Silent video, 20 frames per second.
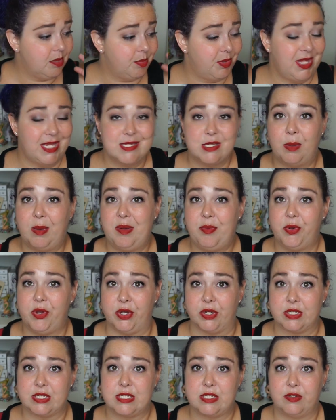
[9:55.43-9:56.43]
But that's all my
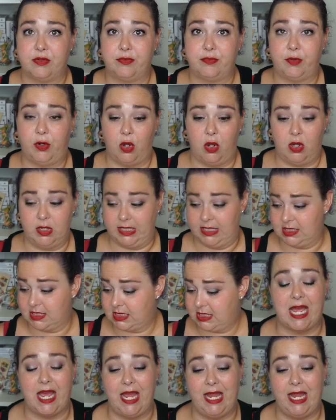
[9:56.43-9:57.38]
books for August.